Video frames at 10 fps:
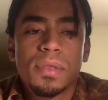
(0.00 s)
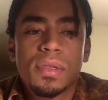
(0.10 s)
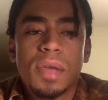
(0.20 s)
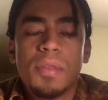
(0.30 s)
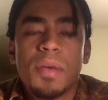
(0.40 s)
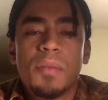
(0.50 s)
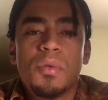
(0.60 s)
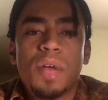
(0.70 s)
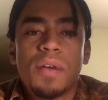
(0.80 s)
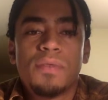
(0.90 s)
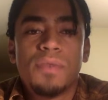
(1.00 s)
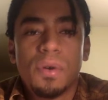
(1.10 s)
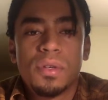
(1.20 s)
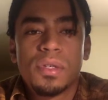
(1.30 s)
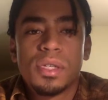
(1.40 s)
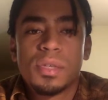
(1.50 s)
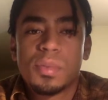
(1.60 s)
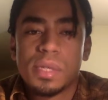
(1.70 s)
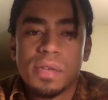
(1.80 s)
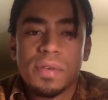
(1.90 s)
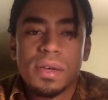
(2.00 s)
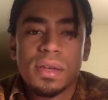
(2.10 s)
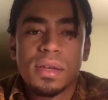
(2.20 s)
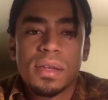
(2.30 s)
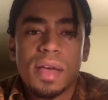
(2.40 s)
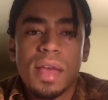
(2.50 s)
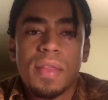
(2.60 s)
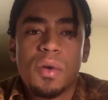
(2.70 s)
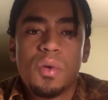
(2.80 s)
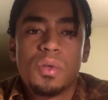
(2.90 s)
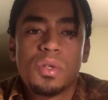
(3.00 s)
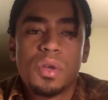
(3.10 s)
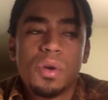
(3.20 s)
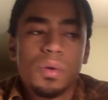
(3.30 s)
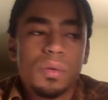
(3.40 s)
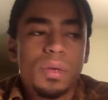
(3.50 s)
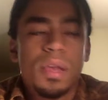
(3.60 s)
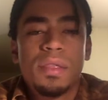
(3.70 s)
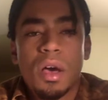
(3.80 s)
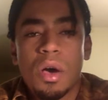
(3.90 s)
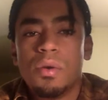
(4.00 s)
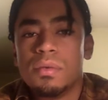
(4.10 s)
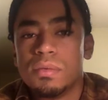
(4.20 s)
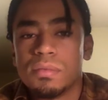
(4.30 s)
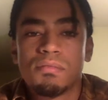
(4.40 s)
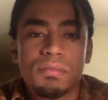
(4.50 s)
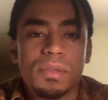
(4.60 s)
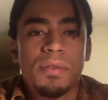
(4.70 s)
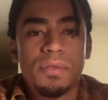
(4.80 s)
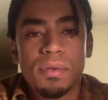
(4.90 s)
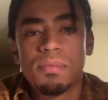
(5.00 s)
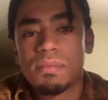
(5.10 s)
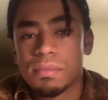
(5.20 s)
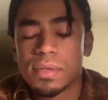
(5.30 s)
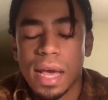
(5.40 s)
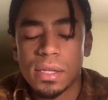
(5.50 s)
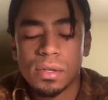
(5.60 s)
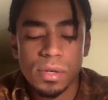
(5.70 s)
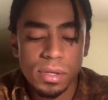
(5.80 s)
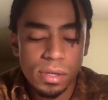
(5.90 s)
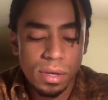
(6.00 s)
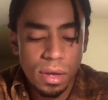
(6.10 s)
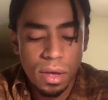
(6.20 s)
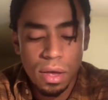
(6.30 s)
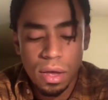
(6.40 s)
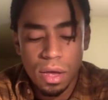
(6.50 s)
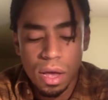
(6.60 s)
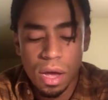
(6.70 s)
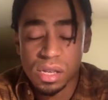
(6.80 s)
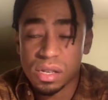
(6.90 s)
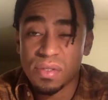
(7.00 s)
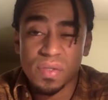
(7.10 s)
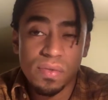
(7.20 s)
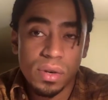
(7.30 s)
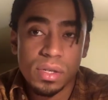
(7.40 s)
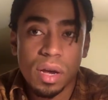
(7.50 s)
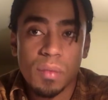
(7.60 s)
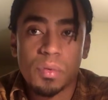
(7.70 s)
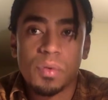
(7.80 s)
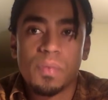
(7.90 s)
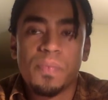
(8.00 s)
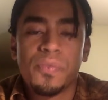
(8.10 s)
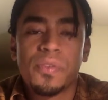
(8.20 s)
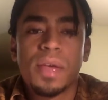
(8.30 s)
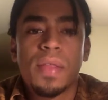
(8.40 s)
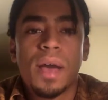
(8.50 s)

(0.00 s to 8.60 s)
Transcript: they're more like focused and specific, and they're also in their own different categories. So for example, saying